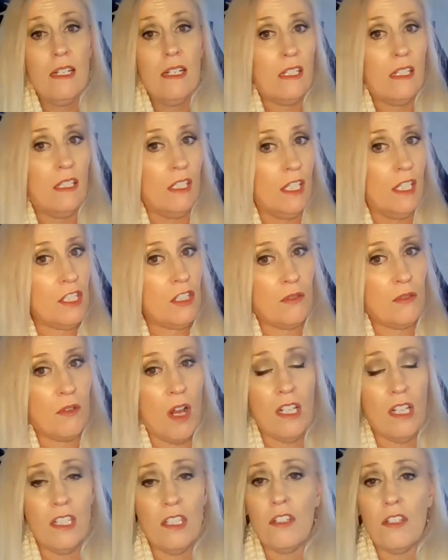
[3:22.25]

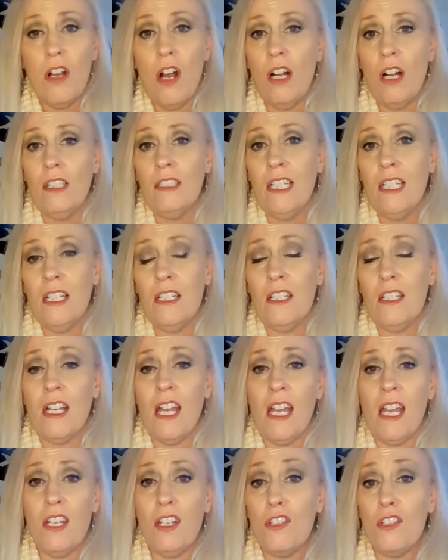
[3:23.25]
Cholesterol is called in to
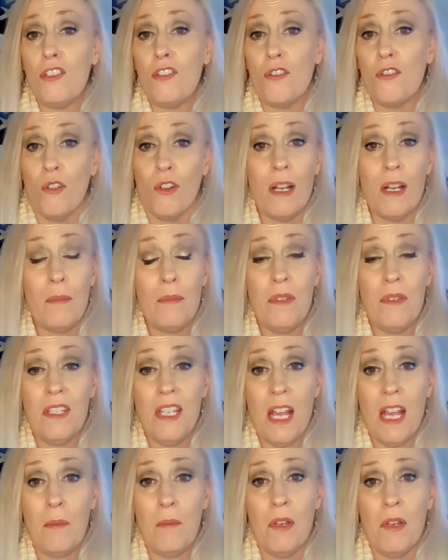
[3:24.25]
kind of shore up the
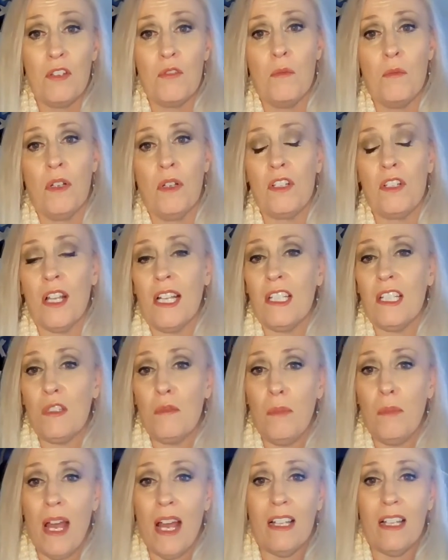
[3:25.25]
damage, much like
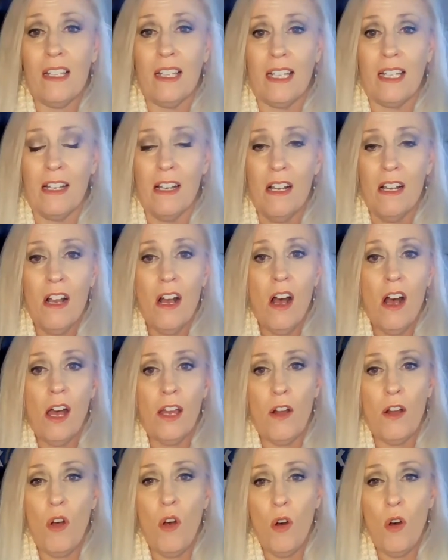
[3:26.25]
spackling
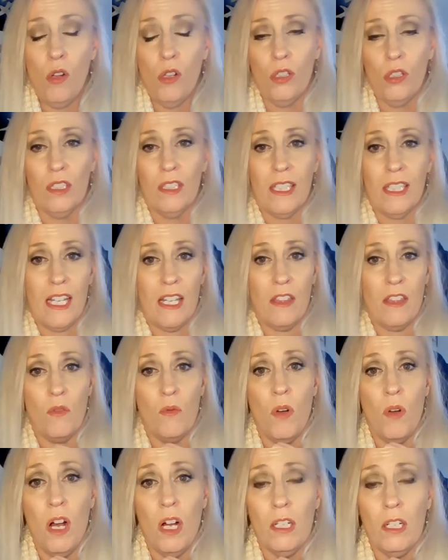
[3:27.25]
on a hole in the
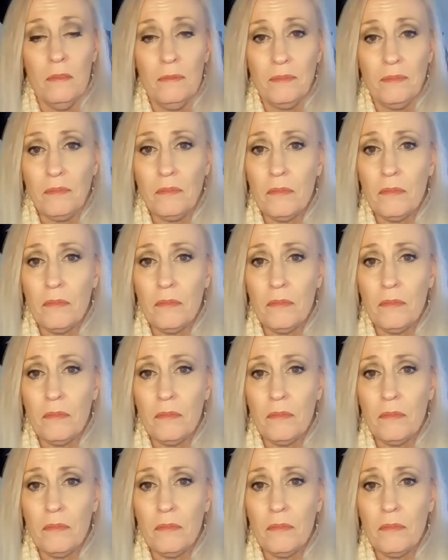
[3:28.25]
wall.